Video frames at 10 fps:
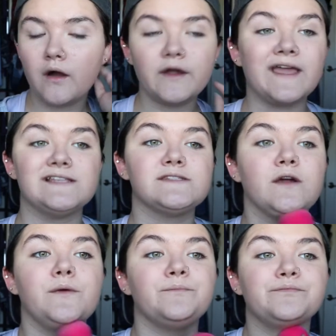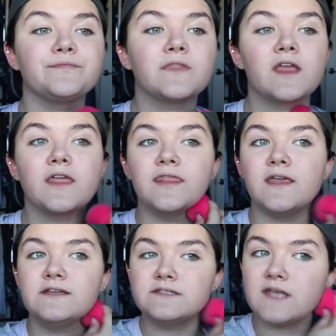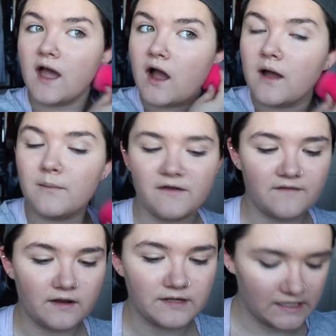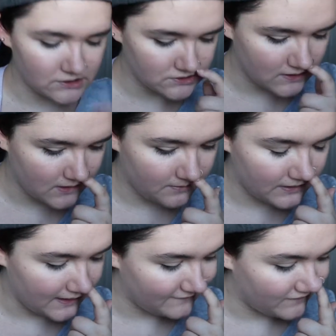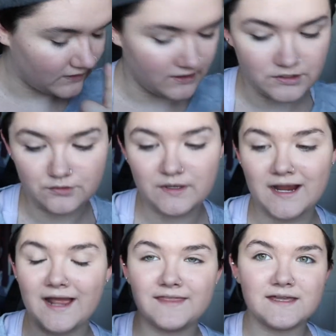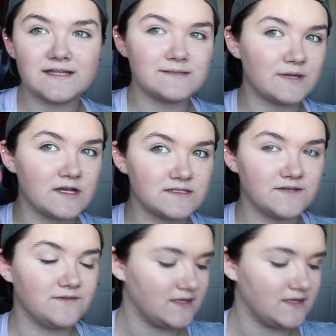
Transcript: Okay, so This foundation applied very dewy. I think it's because of